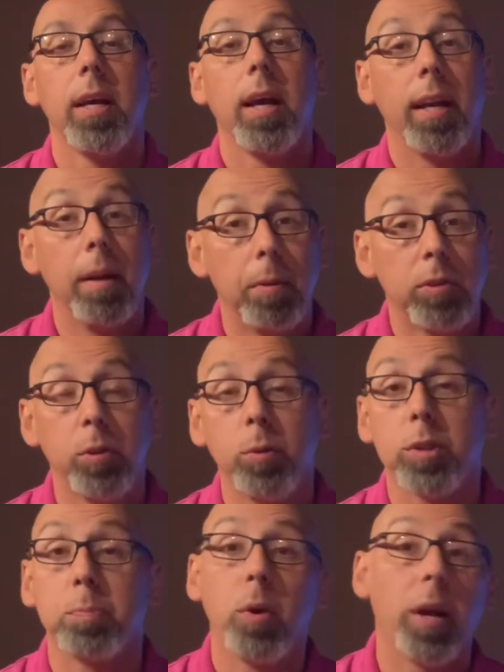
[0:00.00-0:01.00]
And number two
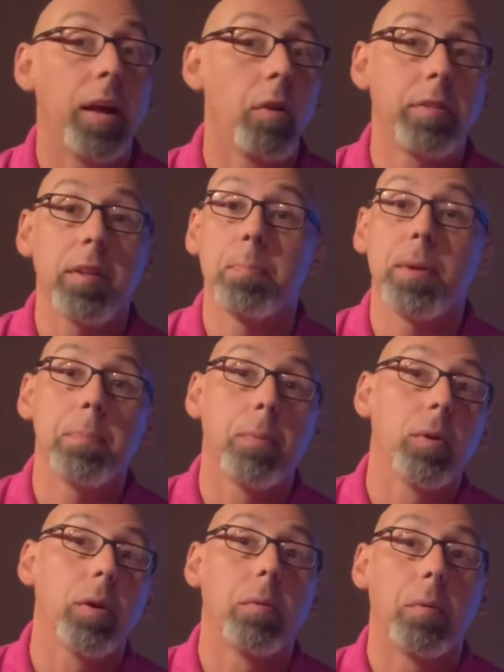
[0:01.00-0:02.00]
is put healthy
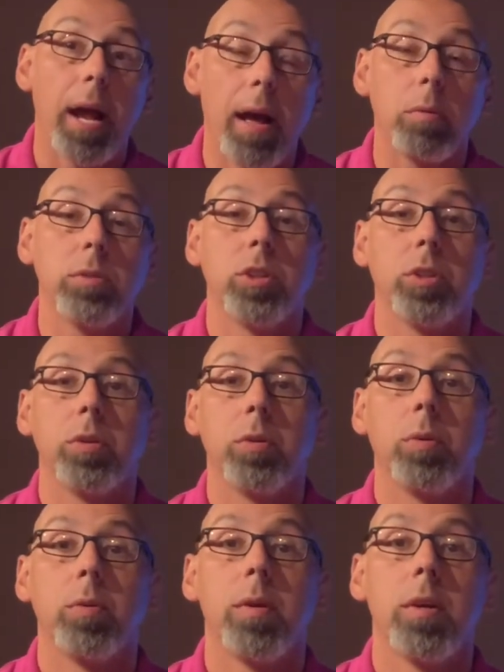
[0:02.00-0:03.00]
people around you
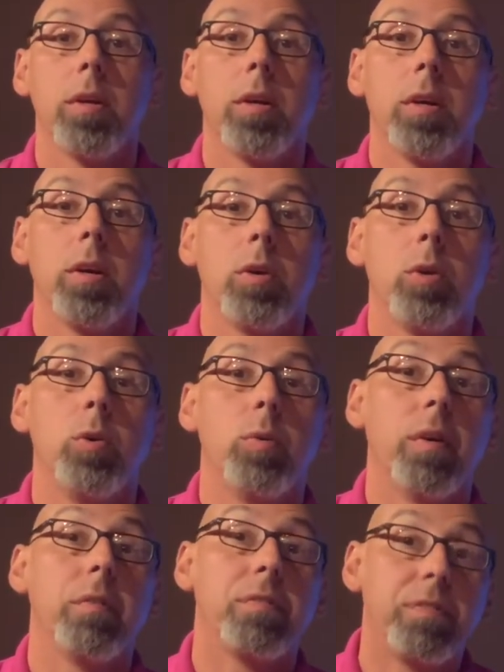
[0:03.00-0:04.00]
who
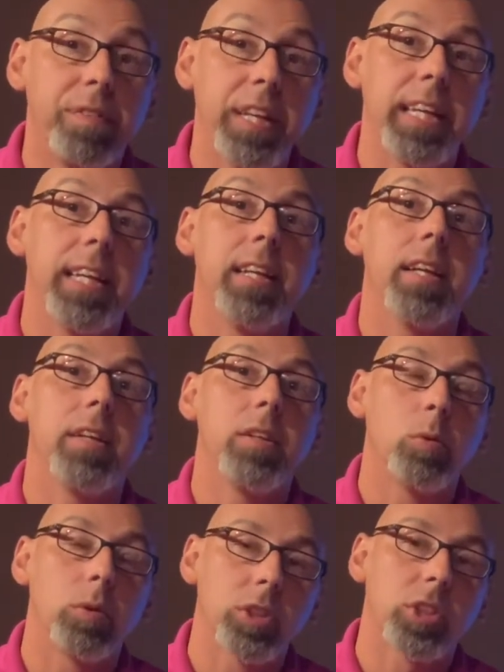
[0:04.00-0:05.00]
feed
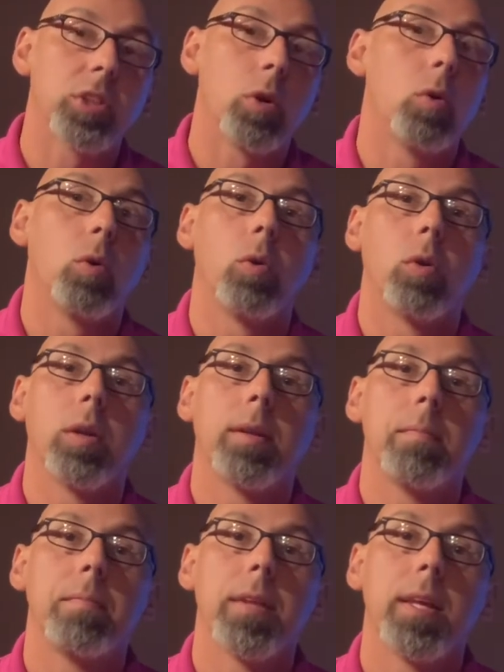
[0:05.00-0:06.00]
your soul
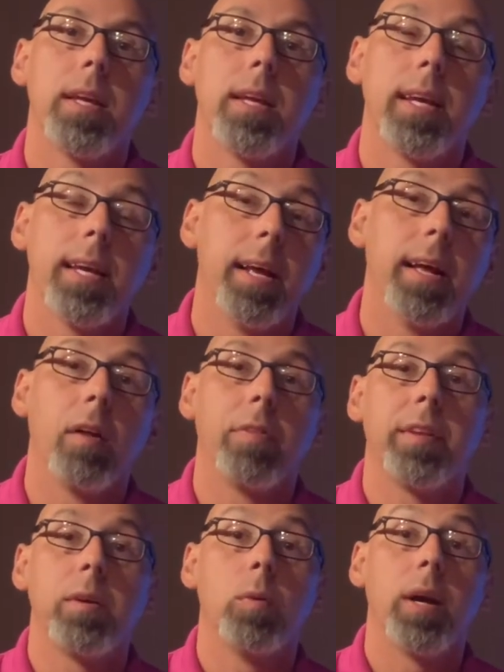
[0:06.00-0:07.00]
in a
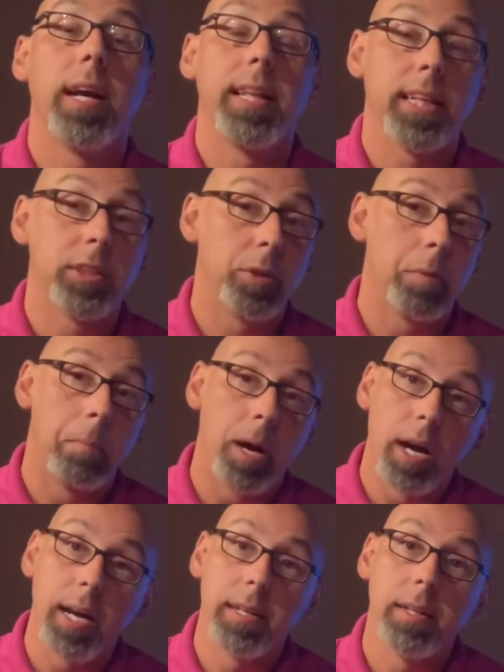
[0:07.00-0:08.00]
healthy way. That's your
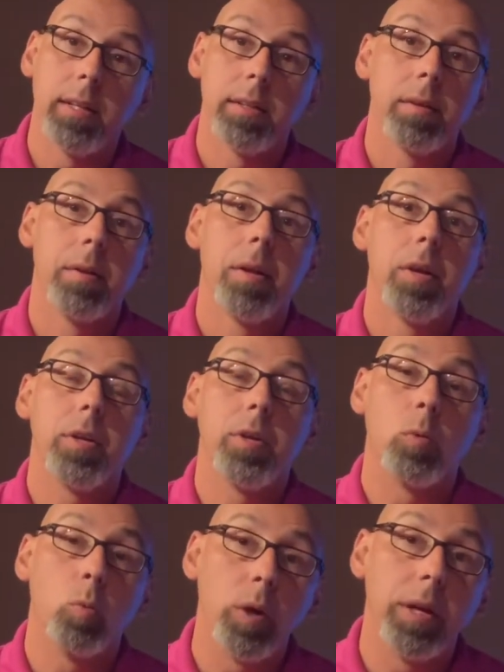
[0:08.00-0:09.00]
mind,
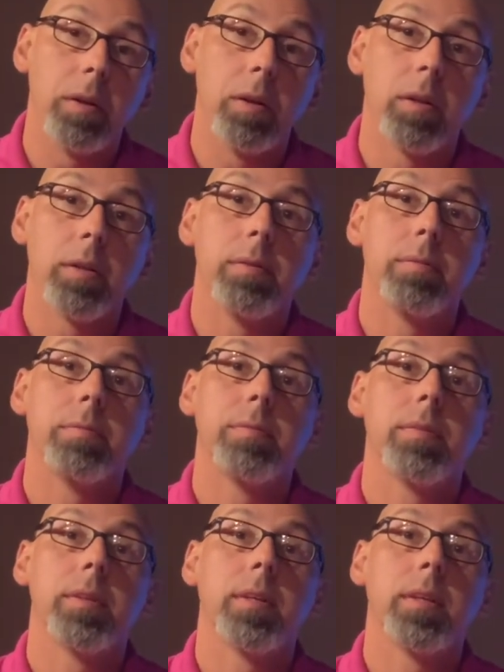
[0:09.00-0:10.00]
your will,
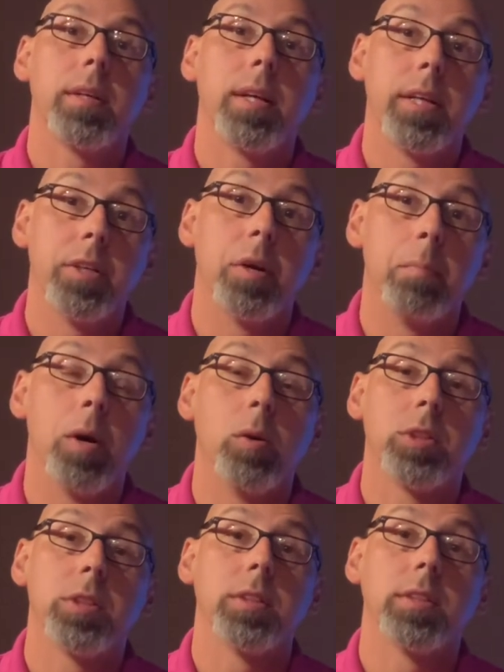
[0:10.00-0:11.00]
and your
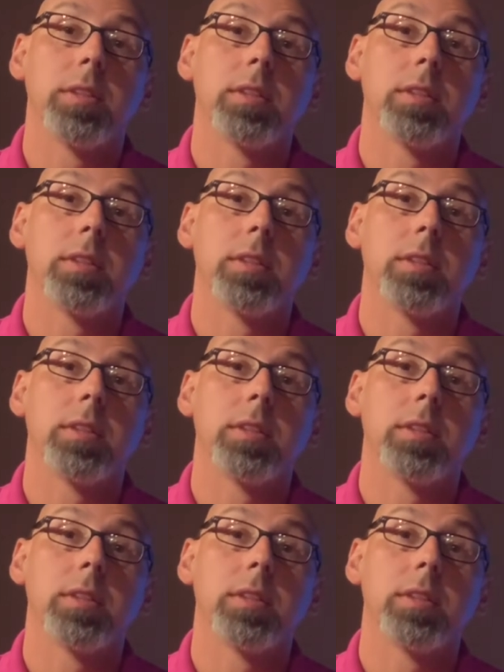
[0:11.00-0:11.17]
emotions.